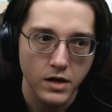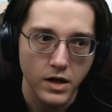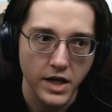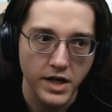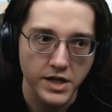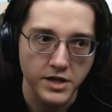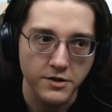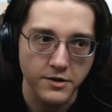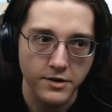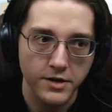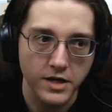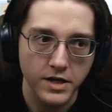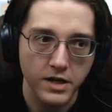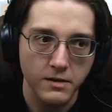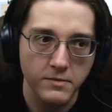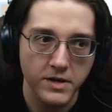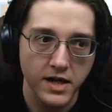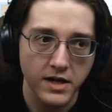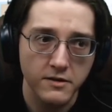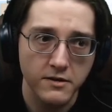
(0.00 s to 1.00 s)
And you're going to
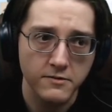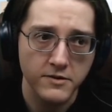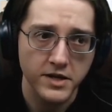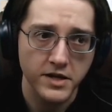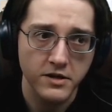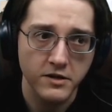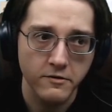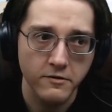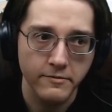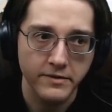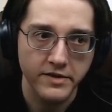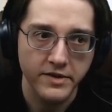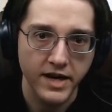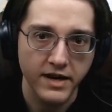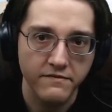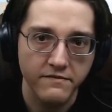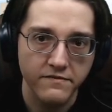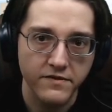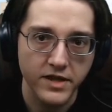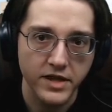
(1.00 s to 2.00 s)
come down here with
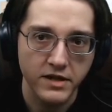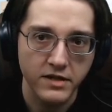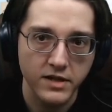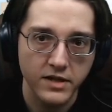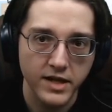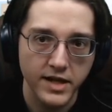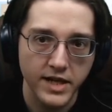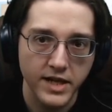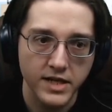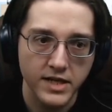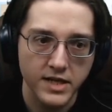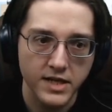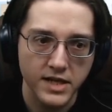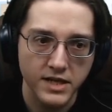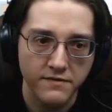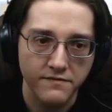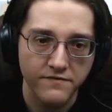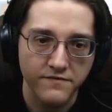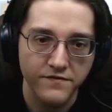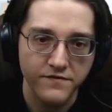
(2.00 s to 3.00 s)
that flail
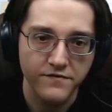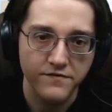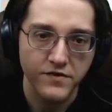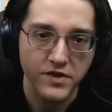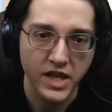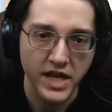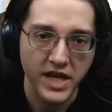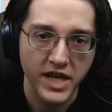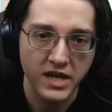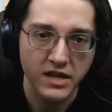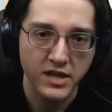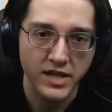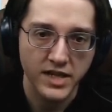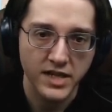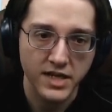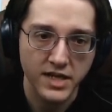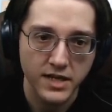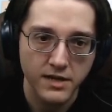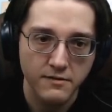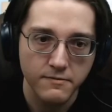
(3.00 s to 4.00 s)
and flail
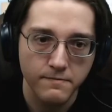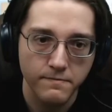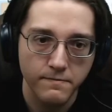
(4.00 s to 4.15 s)
it.